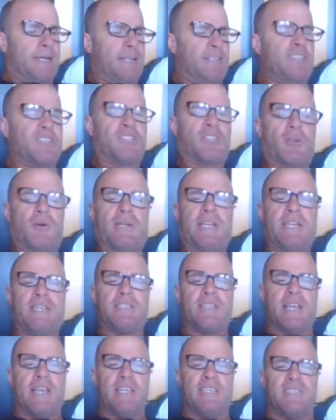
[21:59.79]
I just thought
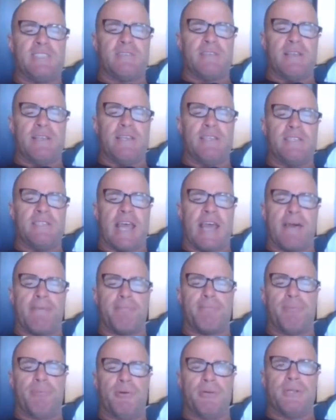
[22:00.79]
his
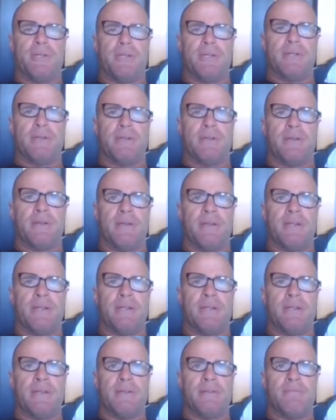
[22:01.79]
output
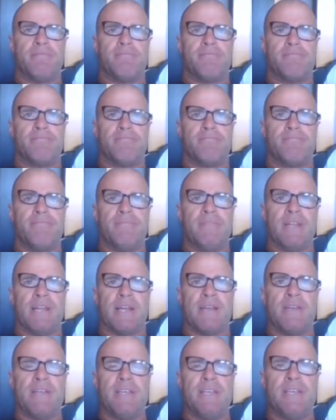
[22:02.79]
and, you
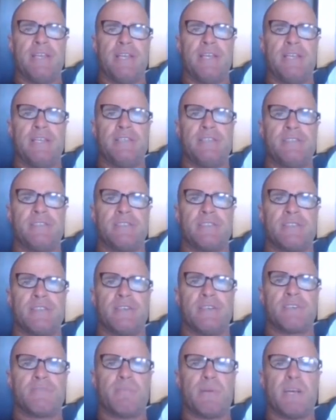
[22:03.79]
know, his